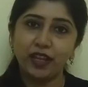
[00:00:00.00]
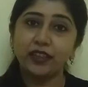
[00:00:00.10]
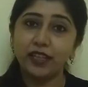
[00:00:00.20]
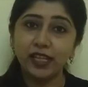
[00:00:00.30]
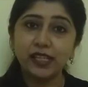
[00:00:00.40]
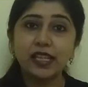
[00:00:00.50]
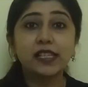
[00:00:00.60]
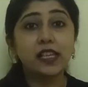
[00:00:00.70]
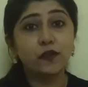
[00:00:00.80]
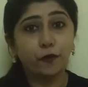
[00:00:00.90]
This is
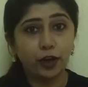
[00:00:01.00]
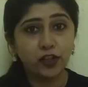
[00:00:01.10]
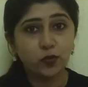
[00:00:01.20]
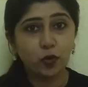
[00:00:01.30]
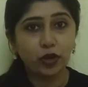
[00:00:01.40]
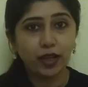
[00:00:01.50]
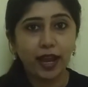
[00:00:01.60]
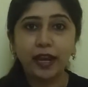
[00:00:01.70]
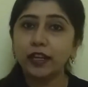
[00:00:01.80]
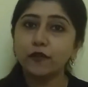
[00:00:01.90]
his first book
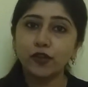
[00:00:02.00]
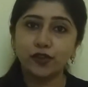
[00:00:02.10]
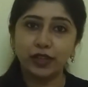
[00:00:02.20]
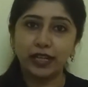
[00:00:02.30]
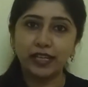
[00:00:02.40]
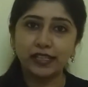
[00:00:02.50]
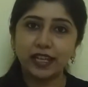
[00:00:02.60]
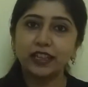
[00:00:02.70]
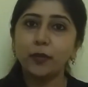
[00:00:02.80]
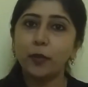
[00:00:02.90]
and it was released
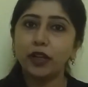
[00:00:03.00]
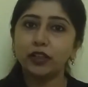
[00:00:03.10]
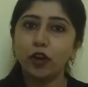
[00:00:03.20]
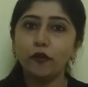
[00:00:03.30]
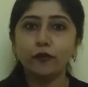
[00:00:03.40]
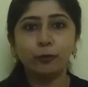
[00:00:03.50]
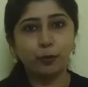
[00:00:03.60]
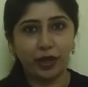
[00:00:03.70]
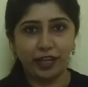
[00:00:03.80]
in the month of May.